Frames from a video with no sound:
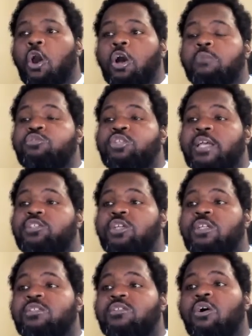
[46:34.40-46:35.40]
Our
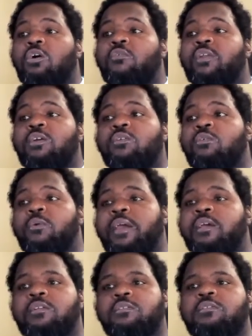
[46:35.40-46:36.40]
objection is already on the
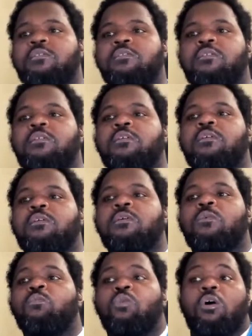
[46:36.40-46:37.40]
record.
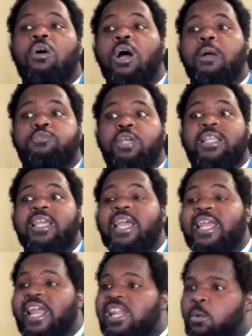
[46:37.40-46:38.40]
Well, object
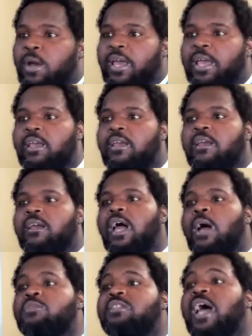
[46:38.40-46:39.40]
again anyway.
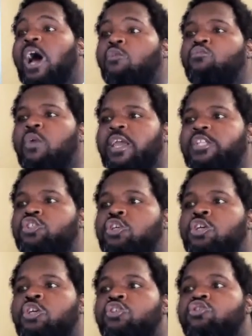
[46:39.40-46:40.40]
I was
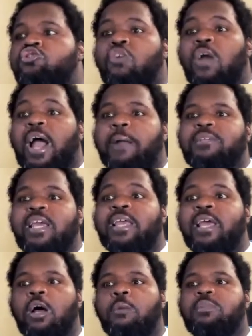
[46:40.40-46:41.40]
outraged, trapped,
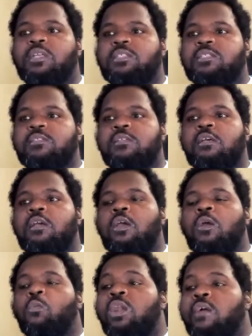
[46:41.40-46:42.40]
and helpless.
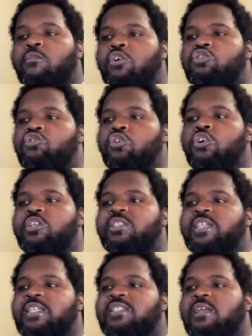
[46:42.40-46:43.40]
Whenever a juror
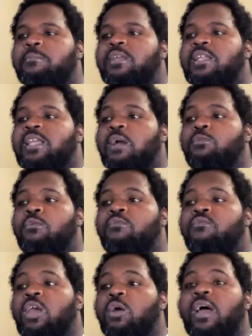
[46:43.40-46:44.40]
says something that
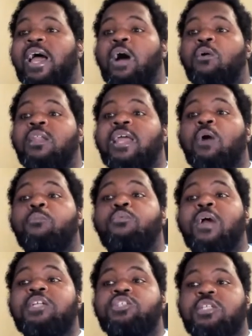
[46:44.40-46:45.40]
revealed out and out
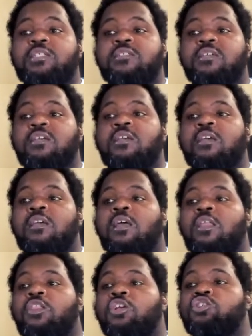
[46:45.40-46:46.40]
prejudice,
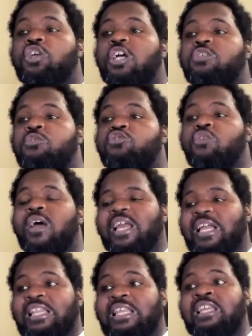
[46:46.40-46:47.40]
the judge would try
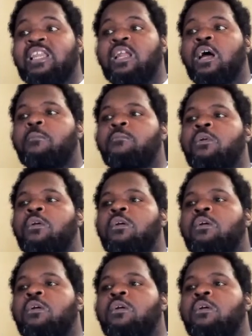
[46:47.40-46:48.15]
to clean it up.